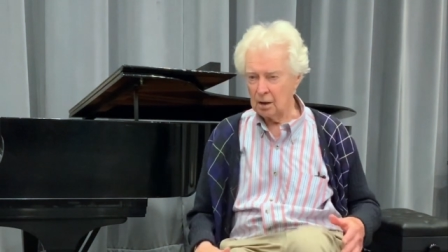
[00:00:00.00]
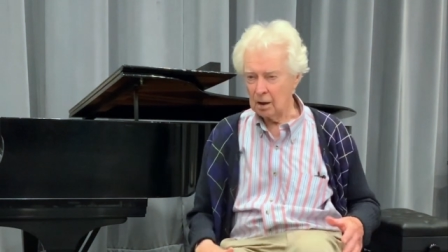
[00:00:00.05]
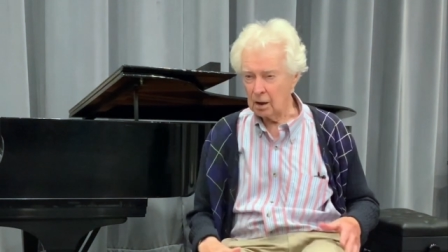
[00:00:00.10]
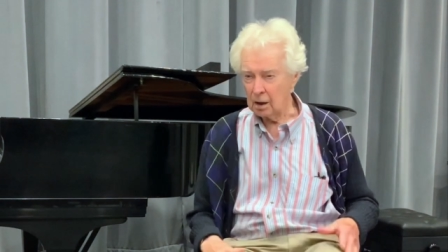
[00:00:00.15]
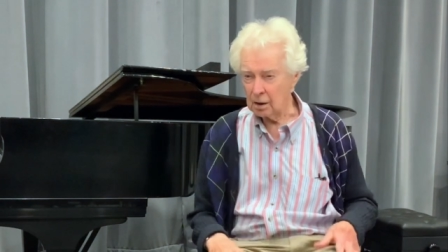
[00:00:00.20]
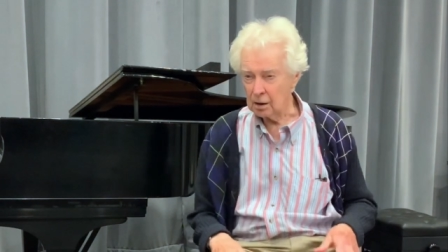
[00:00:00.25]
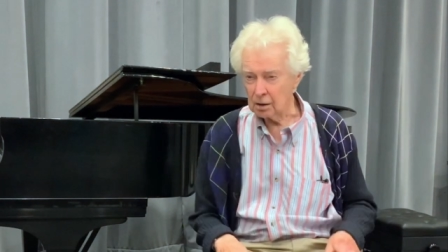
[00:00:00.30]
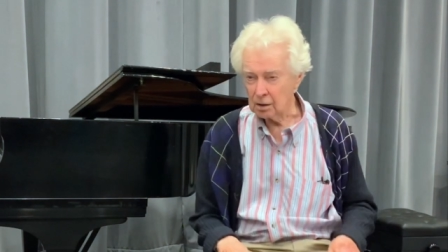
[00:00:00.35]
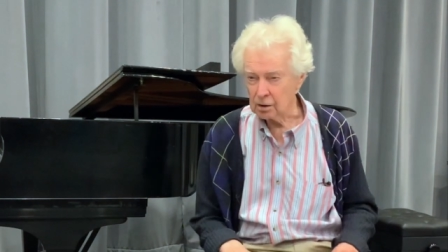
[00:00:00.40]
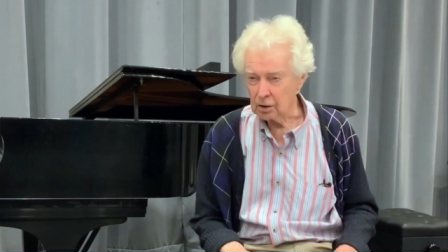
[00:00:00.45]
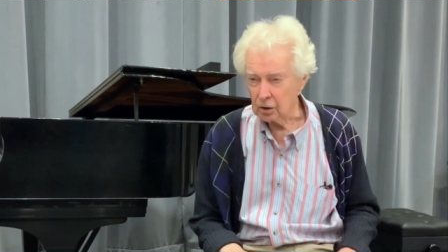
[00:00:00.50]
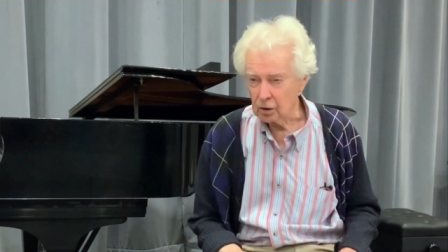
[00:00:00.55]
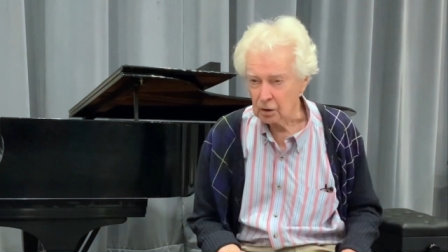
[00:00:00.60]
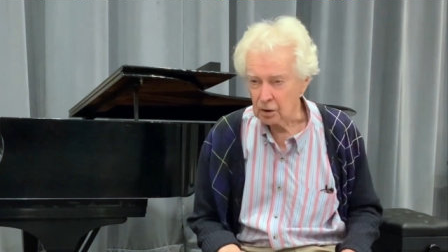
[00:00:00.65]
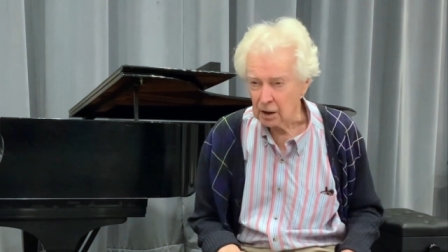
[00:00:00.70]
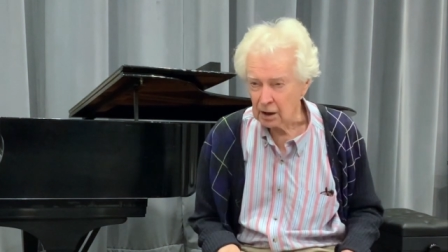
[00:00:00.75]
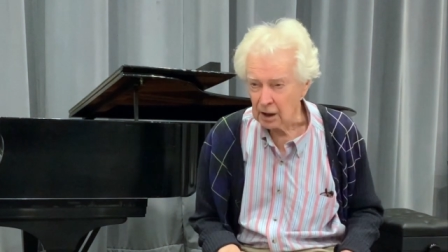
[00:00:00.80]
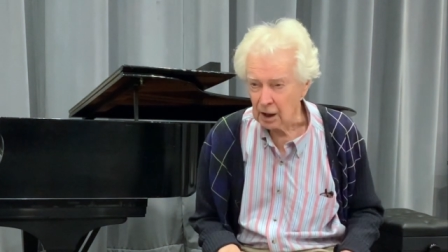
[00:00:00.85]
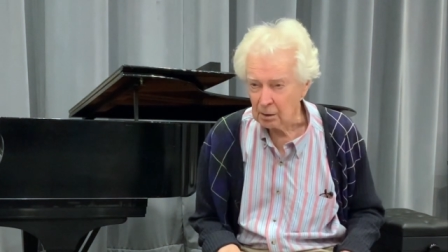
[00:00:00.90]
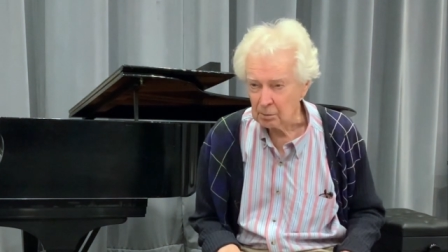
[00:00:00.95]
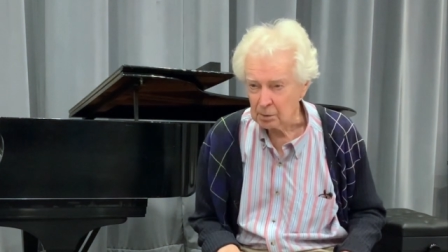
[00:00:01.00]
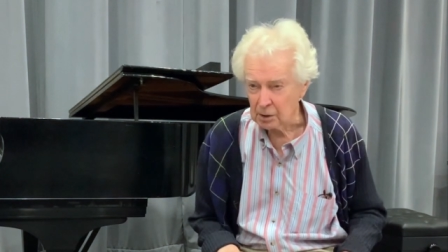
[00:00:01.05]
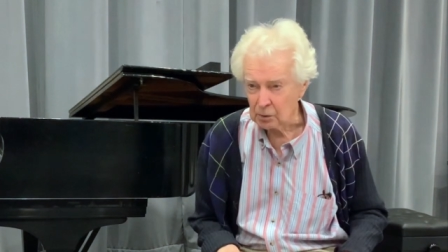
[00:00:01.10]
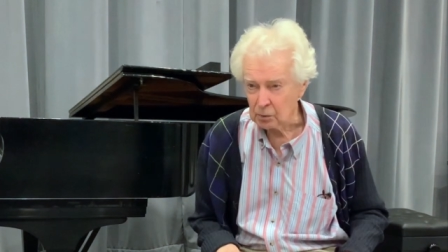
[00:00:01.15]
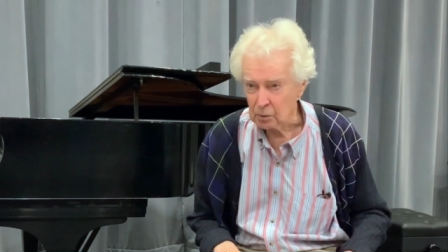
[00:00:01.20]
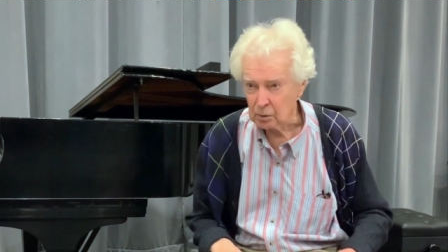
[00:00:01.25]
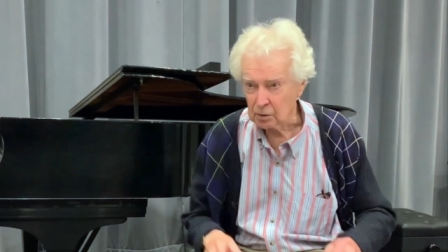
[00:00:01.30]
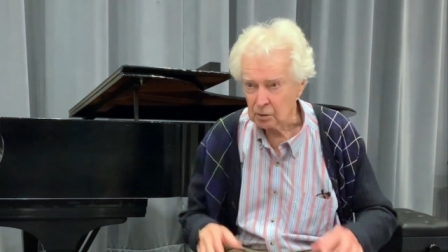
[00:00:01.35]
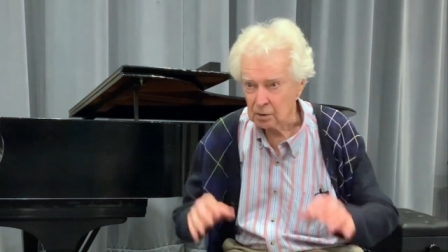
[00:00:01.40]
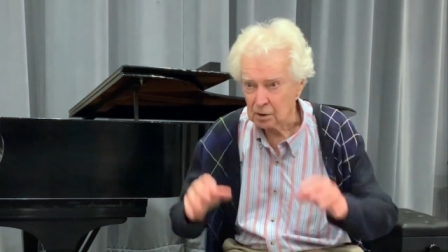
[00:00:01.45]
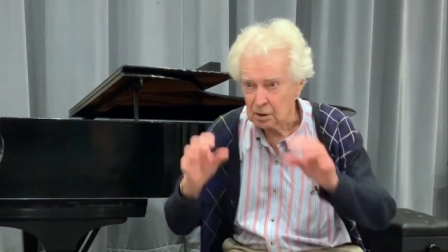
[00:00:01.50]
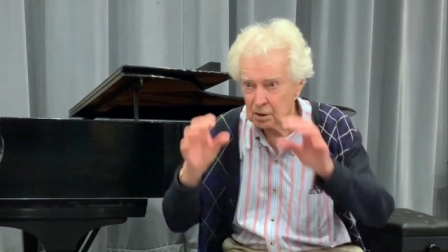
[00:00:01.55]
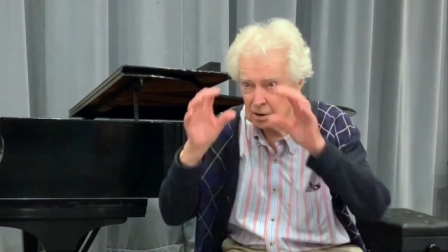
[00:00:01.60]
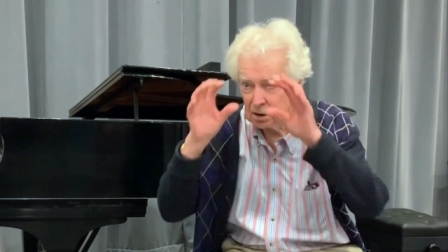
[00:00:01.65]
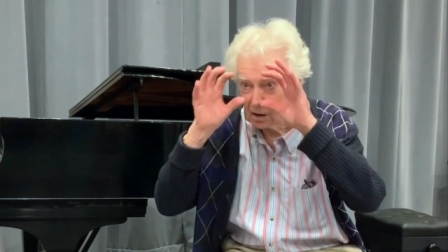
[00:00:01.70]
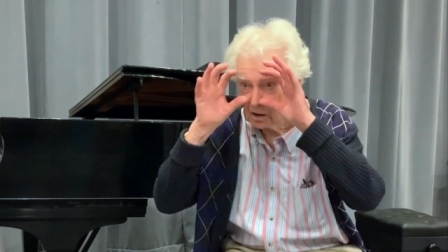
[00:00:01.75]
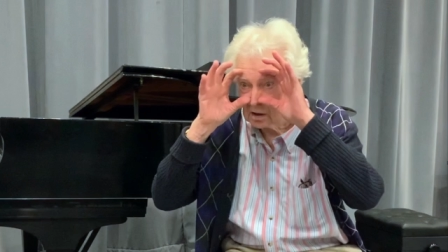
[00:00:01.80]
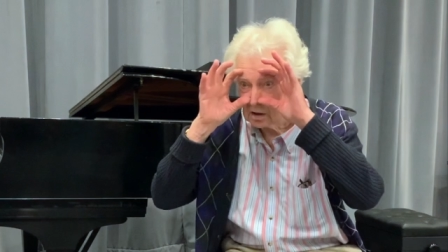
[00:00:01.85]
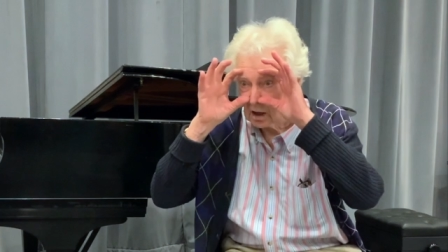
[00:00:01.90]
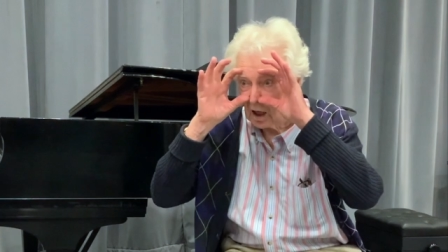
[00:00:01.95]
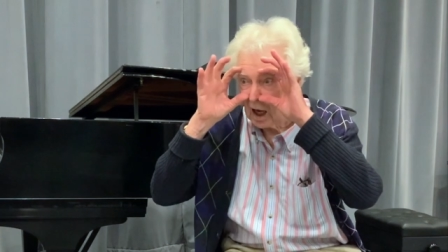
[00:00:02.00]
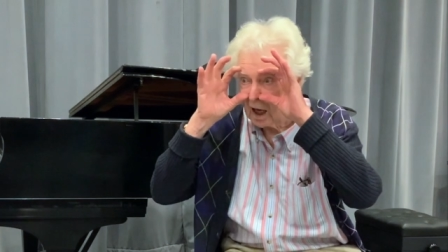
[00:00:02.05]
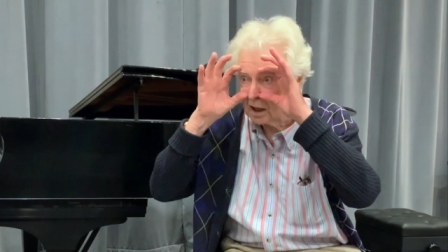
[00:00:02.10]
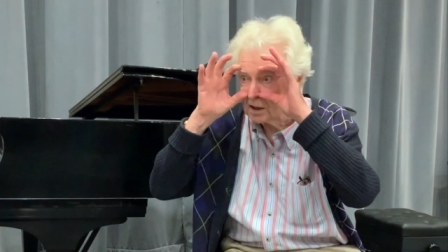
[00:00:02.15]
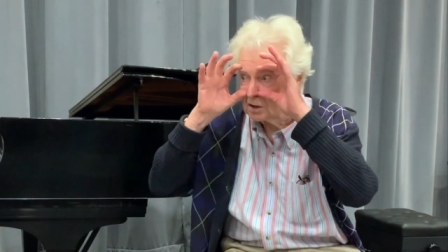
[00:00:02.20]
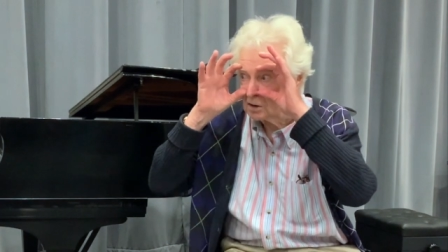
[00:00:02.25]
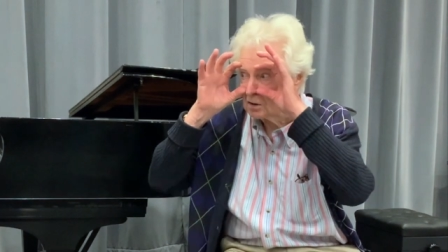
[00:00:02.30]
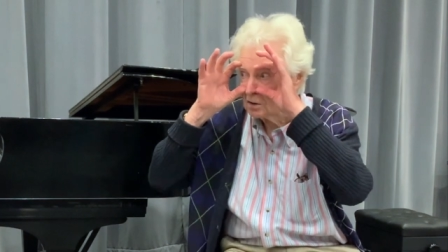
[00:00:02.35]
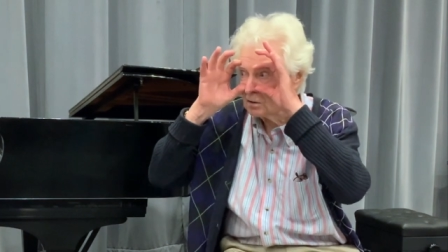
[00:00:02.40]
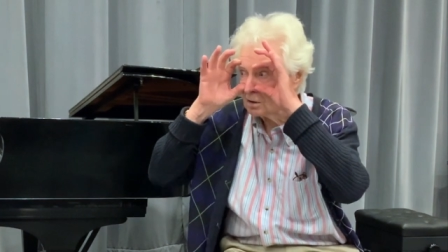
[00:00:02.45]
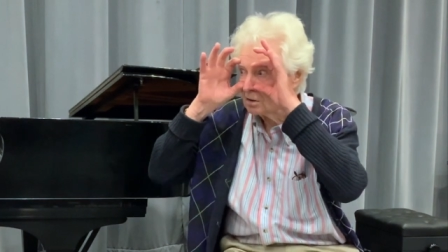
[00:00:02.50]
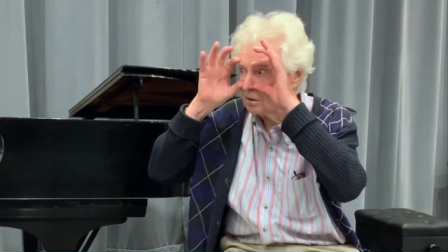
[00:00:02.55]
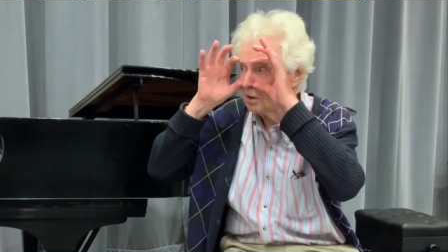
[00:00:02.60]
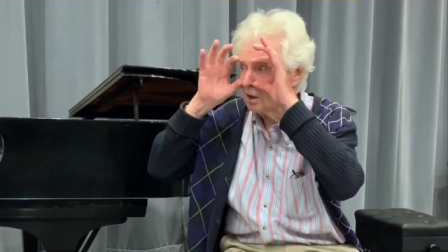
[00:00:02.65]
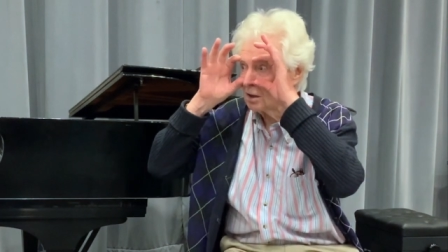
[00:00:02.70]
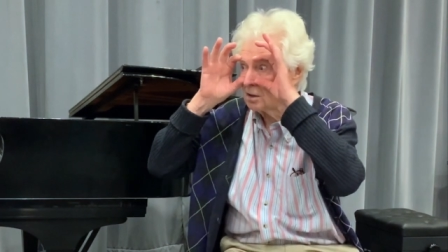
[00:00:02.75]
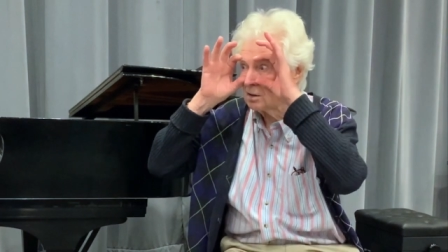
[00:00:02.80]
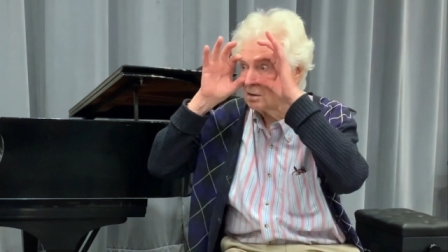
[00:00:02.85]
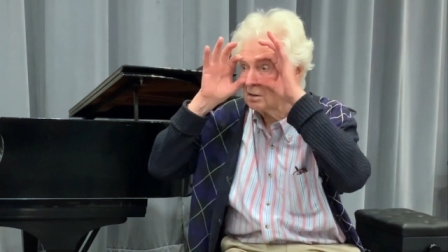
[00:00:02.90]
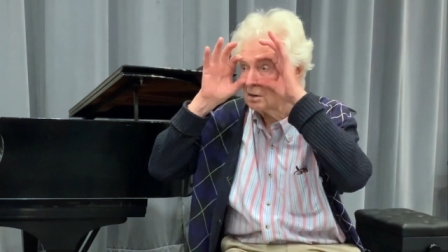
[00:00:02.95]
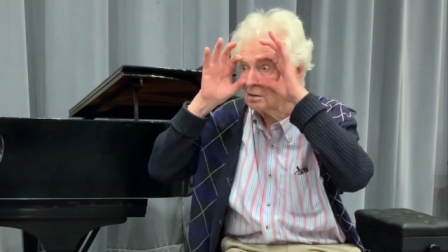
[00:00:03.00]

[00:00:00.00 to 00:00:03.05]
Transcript: and he's looking at me with these eyes look like